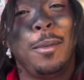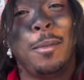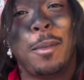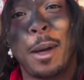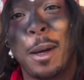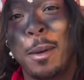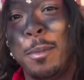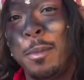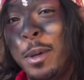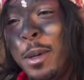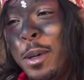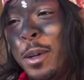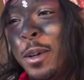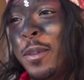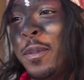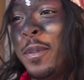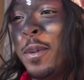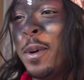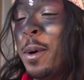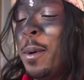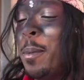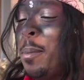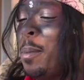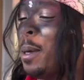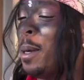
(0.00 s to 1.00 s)
Happy
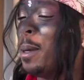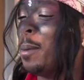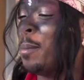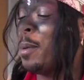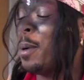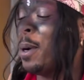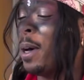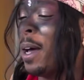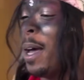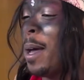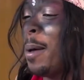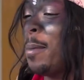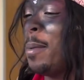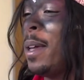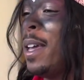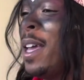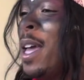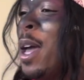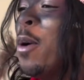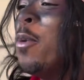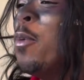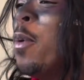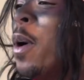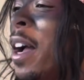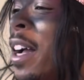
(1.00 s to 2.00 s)
Halloween for the
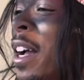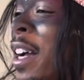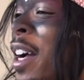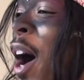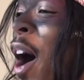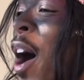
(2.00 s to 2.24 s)
brothers. I'm